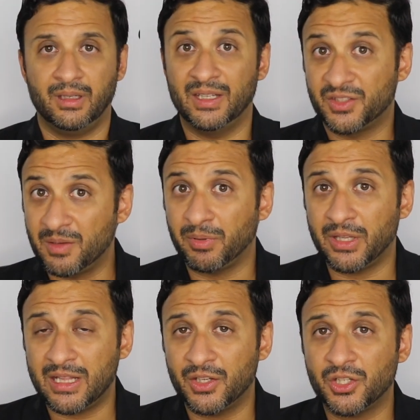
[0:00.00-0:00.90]
In simple
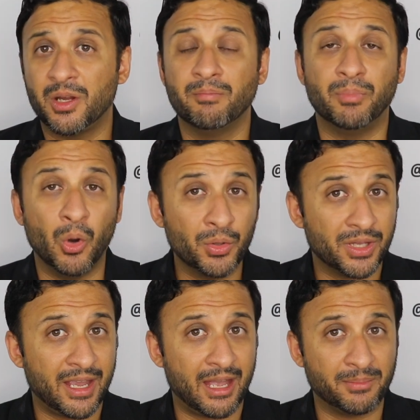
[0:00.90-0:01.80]
English, both
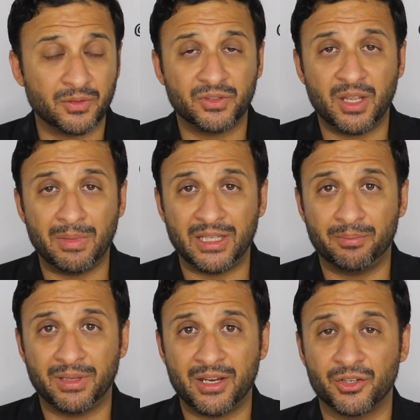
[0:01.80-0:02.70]
camps of Team Melli
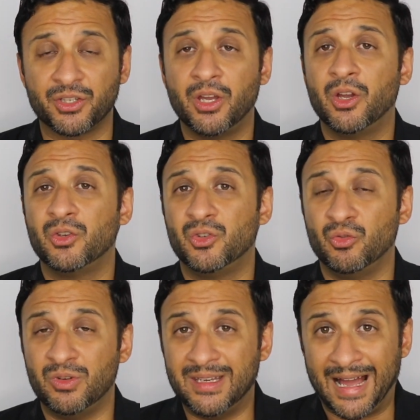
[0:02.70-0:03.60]
players
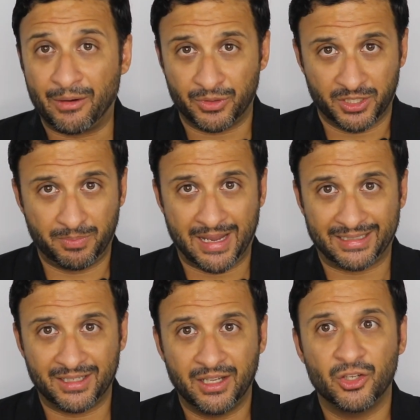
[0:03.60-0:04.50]
do not
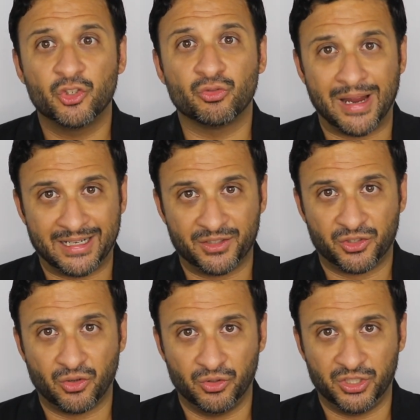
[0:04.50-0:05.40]
respect Dragan
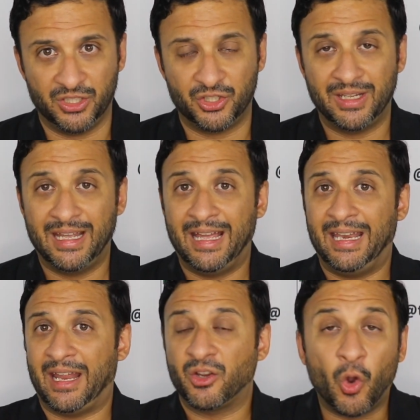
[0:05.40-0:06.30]
Skocic.
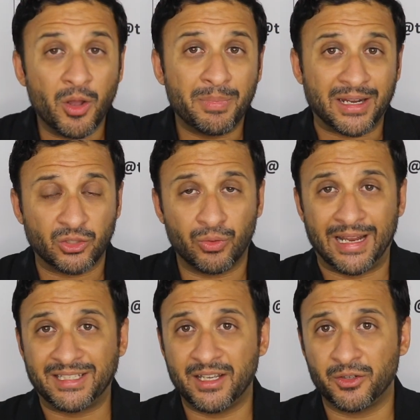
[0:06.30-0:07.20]
Now, going back to what
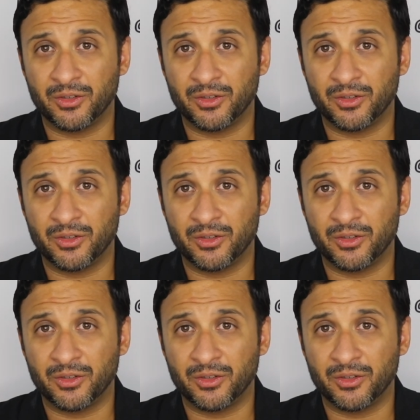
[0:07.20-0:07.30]
I said